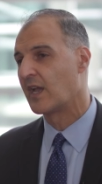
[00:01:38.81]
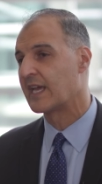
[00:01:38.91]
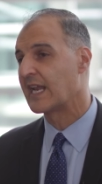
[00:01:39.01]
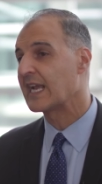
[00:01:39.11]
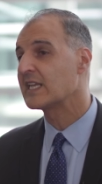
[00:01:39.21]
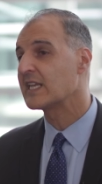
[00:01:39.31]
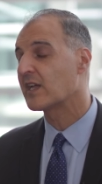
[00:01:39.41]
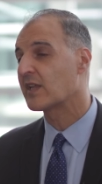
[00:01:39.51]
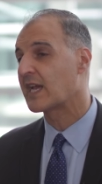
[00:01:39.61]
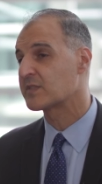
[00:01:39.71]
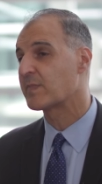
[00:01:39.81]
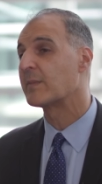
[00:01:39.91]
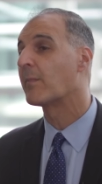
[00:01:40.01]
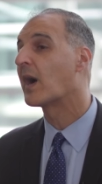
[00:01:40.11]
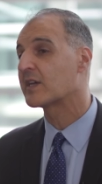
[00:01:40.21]
And ADL has
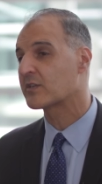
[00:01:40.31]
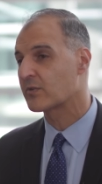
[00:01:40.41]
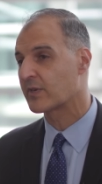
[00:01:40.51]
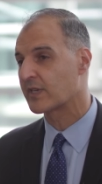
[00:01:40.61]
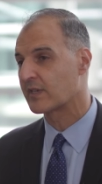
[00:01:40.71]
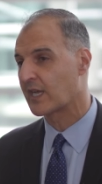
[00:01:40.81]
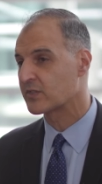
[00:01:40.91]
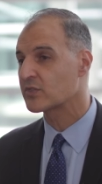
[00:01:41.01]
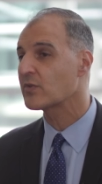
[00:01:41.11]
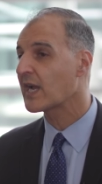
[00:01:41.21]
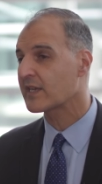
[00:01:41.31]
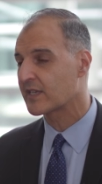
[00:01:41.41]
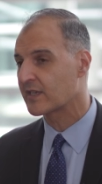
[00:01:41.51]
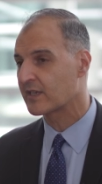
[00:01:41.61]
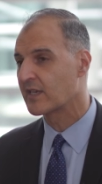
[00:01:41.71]
been monitoring and
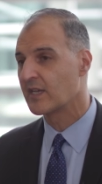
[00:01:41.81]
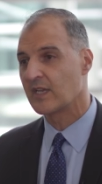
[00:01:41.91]
tracking